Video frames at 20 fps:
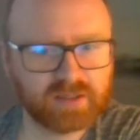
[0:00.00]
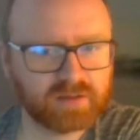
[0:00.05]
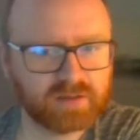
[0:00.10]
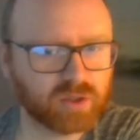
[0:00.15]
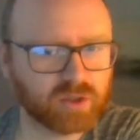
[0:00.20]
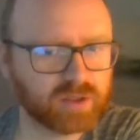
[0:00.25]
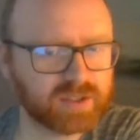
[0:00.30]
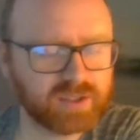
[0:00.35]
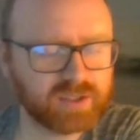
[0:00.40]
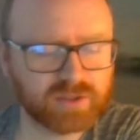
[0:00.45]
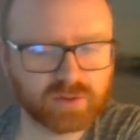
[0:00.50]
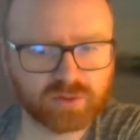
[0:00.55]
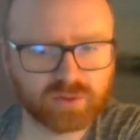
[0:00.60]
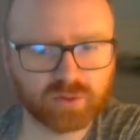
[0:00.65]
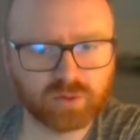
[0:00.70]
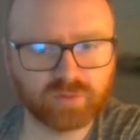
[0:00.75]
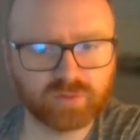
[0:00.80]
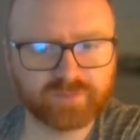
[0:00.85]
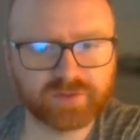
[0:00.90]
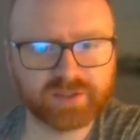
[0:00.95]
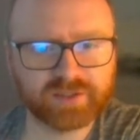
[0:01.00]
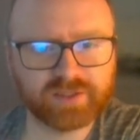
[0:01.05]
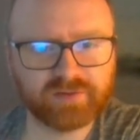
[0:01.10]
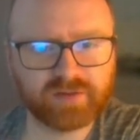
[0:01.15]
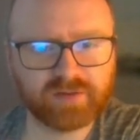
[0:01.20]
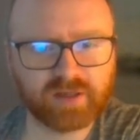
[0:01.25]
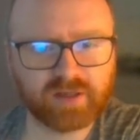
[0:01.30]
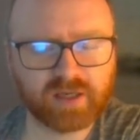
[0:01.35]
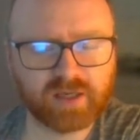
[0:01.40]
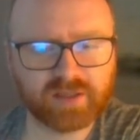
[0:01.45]
got decent control over
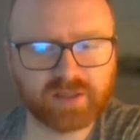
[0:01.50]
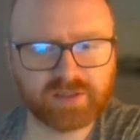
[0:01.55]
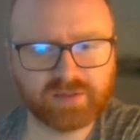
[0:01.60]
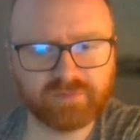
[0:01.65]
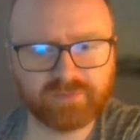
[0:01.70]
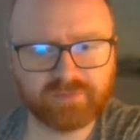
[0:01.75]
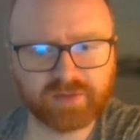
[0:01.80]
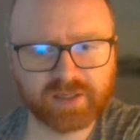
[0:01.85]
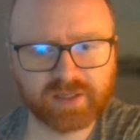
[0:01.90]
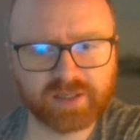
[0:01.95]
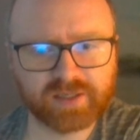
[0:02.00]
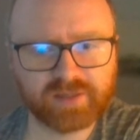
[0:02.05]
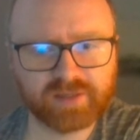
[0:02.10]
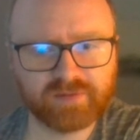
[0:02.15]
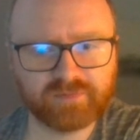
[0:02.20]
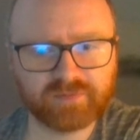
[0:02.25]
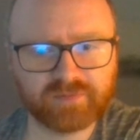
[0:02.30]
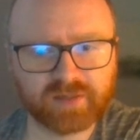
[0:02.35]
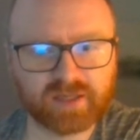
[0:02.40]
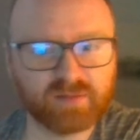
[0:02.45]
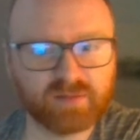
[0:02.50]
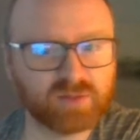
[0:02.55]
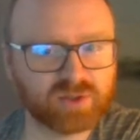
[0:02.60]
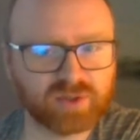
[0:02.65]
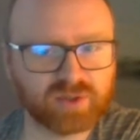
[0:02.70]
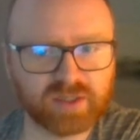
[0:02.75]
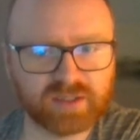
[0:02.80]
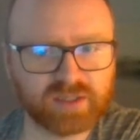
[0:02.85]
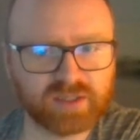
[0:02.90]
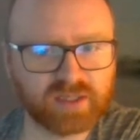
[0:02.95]
d5, and I'm just
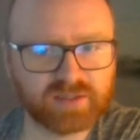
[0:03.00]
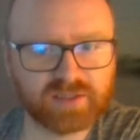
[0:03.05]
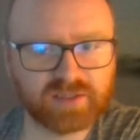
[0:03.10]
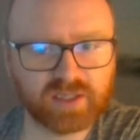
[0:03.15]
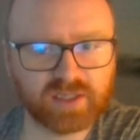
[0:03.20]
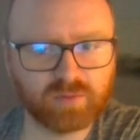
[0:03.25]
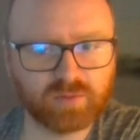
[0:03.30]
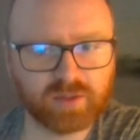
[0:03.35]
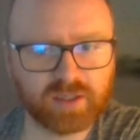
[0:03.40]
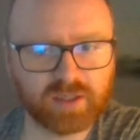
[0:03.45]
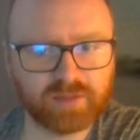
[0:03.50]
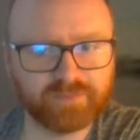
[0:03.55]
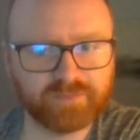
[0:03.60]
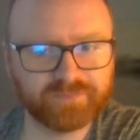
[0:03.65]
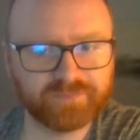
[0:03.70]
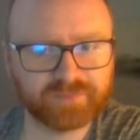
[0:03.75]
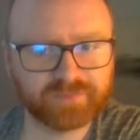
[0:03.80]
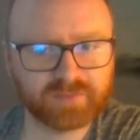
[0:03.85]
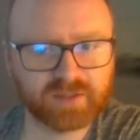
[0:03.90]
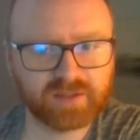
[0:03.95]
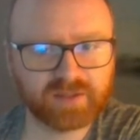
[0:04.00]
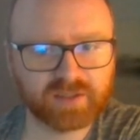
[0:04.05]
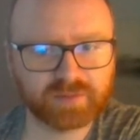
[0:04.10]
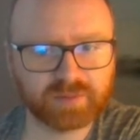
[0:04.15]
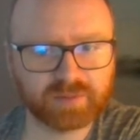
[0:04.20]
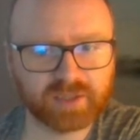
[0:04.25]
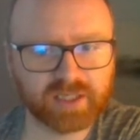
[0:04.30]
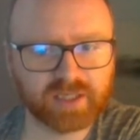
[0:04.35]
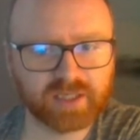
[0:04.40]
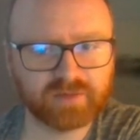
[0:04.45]
trying to take away this
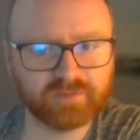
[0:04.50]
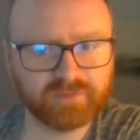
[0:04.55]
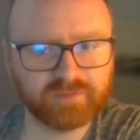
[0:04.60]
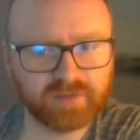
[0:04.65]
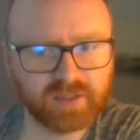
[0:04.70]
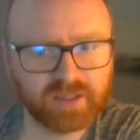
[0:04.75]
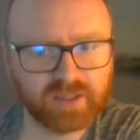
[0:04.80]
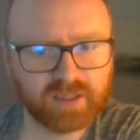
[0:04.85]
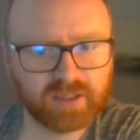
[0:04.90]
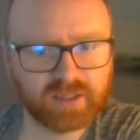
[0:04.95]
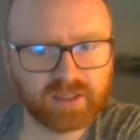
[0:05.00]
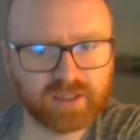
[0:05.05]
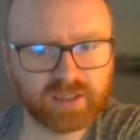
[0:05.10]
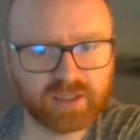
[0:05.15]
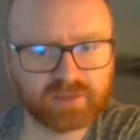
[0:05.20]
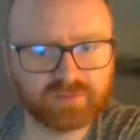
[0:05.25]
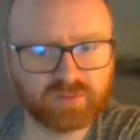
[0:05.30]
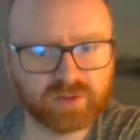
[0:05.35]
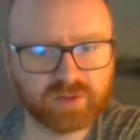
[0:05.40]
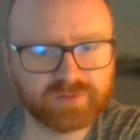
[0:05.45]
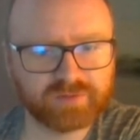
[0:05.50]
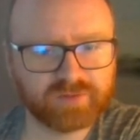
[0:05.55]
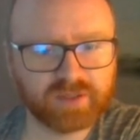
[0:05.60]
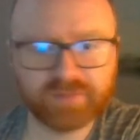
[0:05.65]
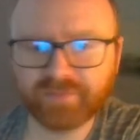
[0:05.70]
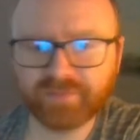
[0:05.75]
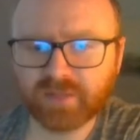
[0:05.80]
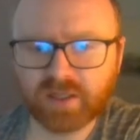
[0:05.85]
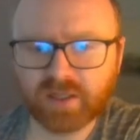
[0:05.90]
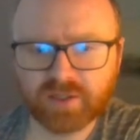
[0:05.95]
plan of h4, h3.
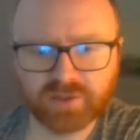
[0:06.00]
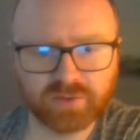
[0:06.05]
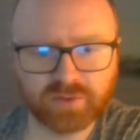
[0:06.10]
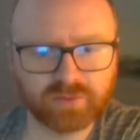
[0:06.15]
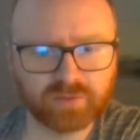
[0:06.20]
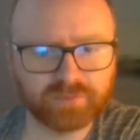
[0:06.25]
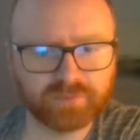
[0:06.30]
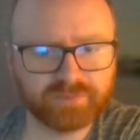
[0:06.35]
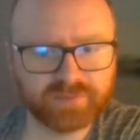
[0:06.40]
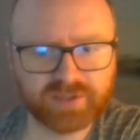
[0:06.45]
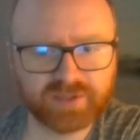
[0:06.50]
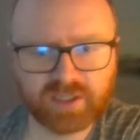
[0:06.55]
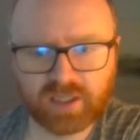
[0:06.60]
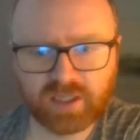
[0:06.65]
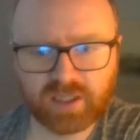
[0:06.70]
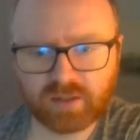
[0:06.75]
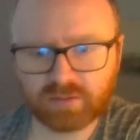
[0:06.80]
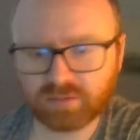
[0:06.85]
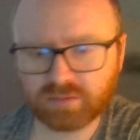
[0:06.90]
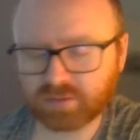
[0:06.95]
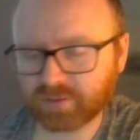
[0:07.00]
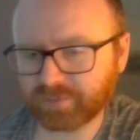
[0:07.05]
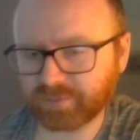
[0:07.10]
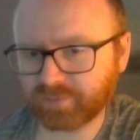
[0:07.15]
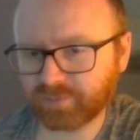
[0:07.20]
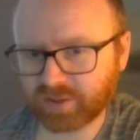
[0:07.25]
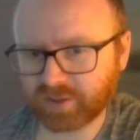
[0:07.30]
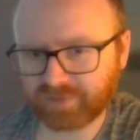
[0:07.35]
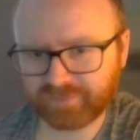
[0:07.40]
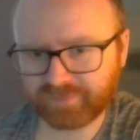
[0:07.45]
So say, I'm
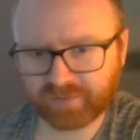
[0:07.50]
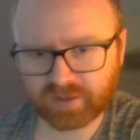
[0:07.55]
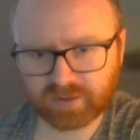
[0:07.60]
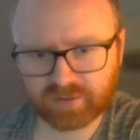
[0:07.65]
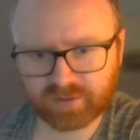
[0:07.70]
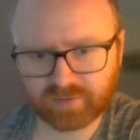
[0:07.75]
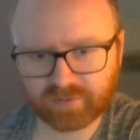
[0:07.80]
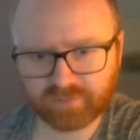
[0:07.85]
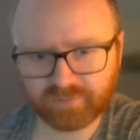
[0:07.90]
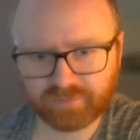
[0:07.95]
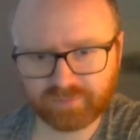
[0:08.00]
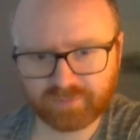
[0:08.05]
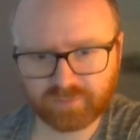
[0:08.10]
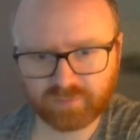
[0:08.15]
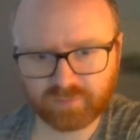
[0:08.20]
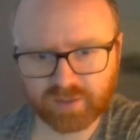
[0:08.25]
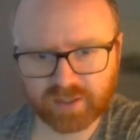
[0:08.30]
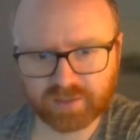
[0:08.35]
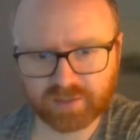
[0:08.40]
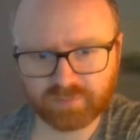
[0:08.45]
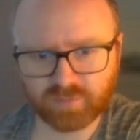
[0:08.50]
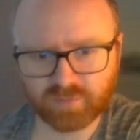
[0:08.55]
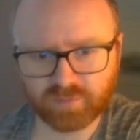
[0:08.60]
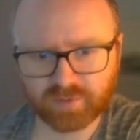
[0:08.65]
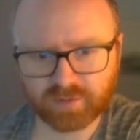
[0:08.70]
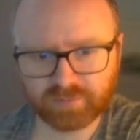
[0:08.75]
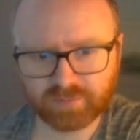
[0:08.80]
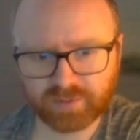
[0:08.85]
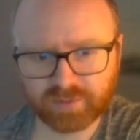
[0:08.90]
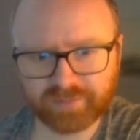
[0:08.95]
trying to think of random moves
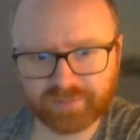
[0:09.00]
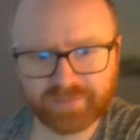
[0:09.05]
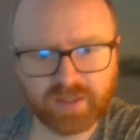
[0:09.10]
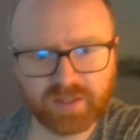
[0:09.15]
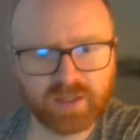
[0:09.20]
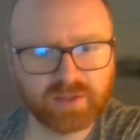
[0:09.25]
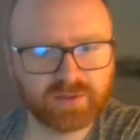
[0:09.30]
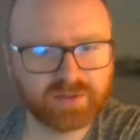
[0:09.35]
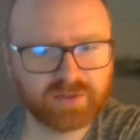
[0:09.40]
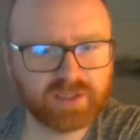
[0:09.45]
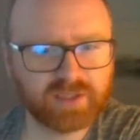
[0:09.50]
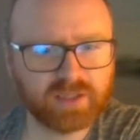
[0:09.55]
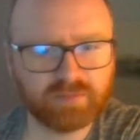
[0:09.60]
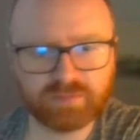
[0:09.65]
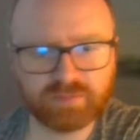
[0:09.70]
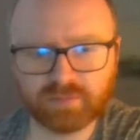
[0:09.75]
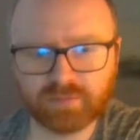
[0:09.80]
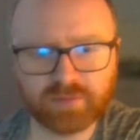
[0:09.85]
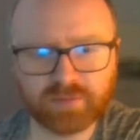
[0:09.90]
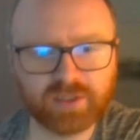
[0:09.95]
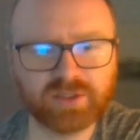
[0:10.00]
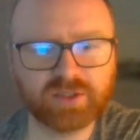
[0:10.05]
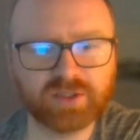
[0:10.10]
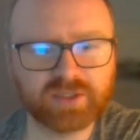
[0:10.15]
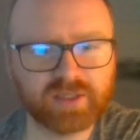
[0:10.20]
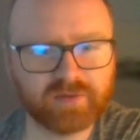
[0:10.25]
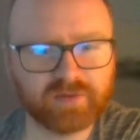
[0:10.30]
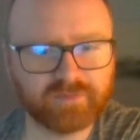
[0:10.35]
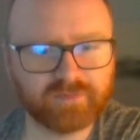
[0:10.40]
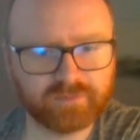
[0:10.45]
you can play. So say, let's just
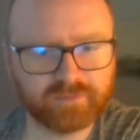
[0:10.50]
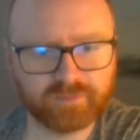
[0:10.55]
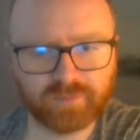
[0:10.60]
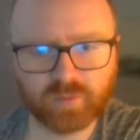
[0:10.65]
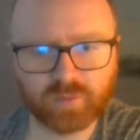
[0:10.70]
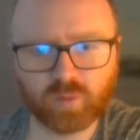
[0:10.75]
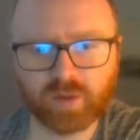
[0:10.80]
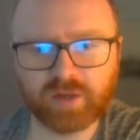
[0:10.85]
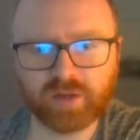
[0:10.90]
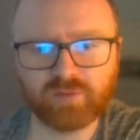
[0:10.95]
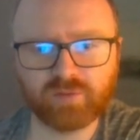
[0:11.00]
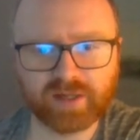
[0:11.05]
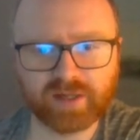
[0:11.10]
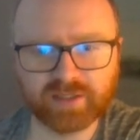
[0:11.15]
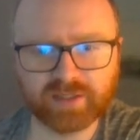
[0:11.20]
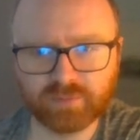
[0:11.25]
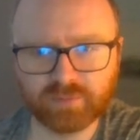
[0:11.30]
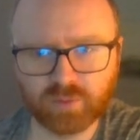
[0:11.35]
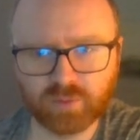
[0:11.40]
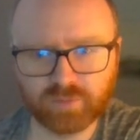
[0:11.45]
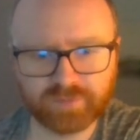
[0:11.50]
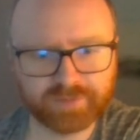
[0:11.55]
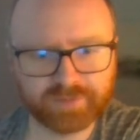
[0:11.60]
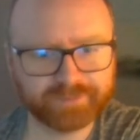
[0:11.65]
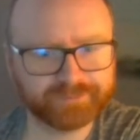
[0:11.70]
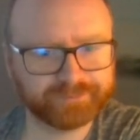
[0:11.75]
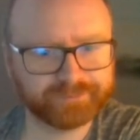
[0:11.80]
give white random moves.